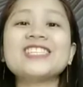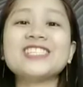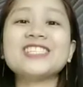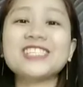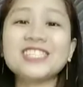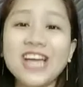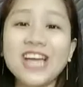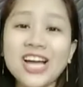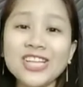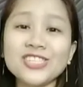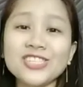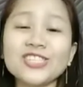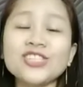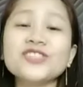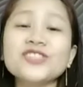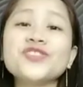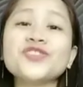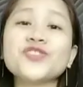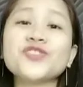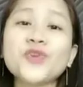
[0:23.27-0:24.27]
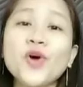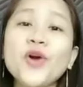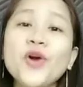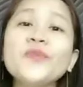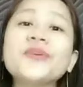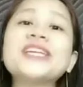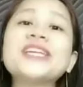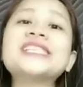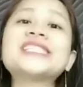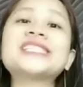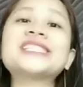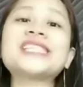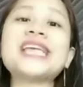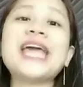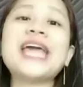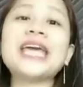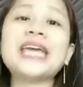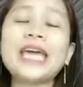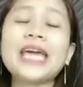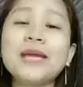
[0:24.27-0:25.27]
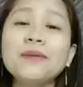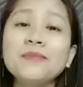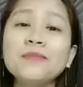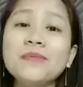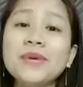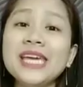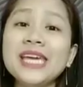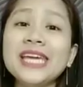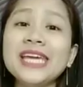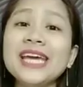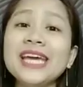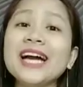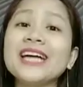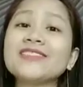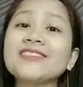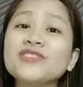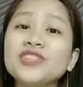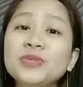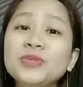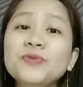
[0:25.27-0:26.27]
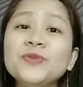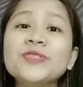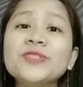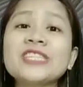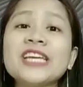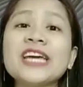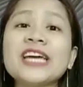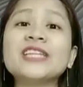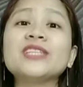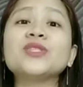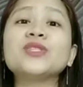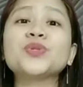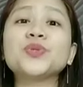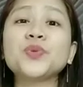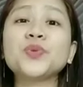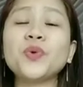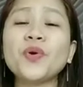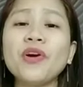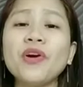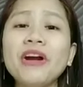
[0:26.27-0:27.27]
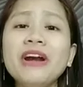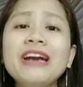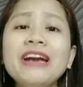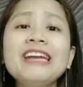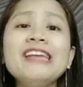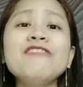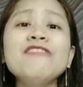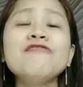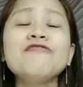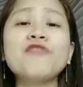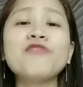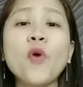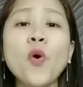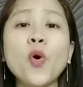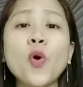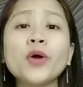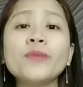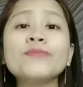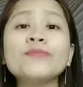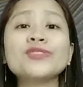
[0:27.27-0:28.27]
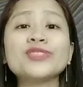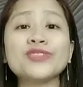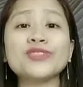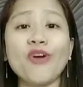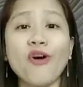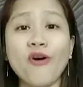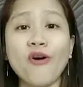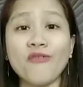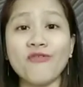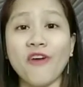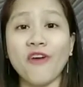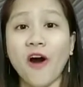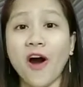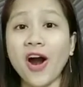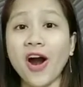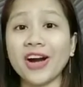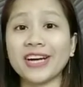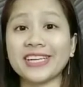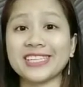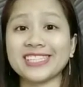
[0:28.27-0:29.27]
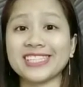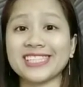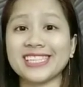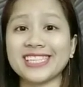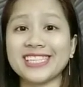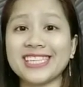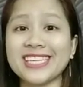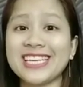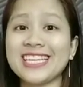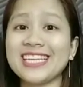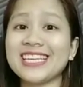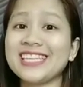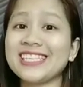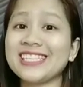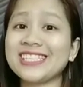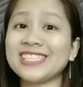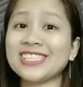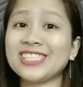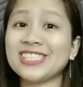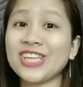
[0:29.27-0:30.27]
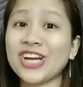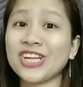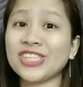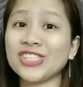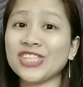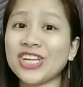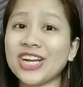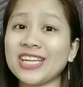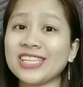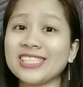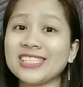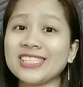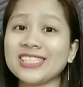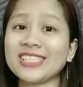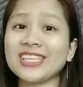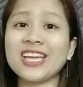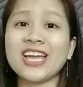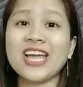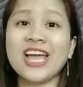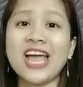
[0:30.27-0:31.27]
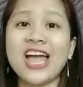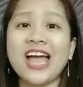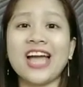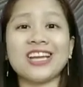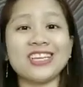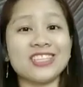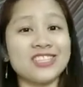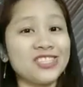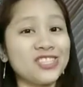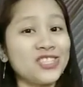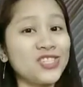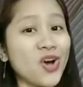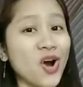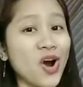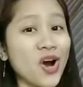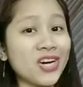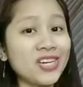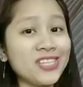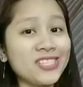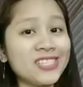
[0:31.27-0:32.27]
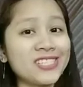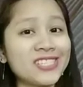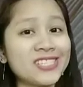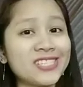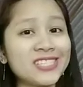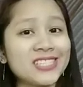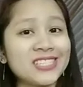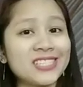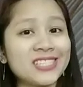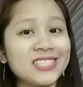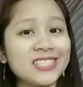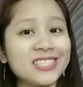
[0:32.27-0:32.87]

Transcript: Such stories can be attributed to early forms of art, such as jars,